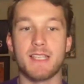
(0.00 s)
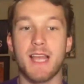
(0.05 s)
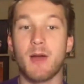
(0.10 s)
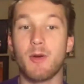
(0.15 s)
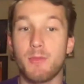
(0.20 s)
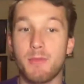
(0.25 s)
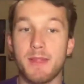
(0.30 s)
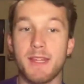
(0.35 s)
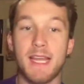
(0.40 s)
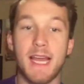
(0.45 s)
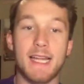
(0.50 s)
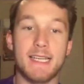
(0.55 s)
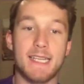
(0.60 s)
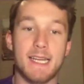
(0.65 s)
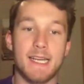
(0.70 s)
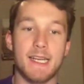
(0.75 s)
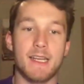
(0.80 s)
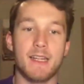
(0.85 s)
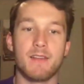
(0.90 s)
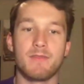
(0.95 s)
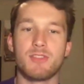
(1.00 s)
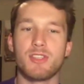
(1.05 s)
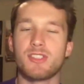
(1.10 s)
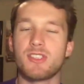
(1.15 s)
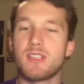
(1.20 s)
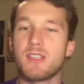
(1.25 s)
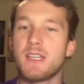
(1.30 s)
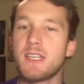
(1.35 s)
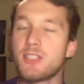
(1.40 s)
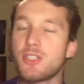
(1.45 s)
That would be the identity of
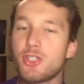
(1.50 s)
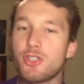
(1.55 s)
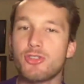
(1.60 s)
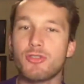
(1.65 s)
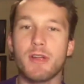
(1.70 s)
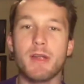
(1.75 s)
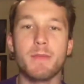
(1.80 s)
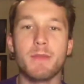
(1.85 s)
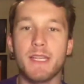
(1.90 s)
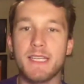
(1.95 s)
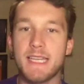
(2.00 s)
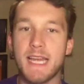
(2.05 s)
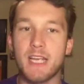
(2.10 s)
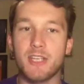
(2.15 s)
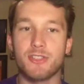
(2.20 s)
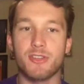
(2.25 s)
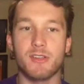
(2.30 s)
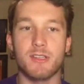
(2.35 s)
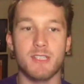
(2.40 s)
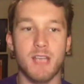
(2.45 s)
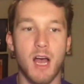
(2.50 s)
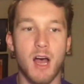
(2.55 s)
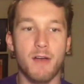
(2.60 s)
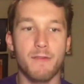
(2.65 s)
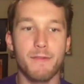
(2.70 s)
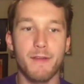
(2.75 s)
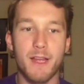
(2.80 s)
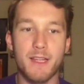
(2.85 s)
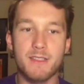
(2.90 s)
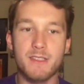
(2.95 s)
just an extremely dangerous
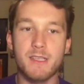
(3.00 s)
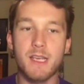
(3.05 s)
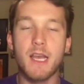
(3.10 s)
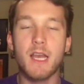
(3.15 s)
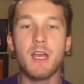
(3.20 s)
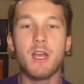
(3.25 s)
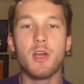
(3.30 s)
offense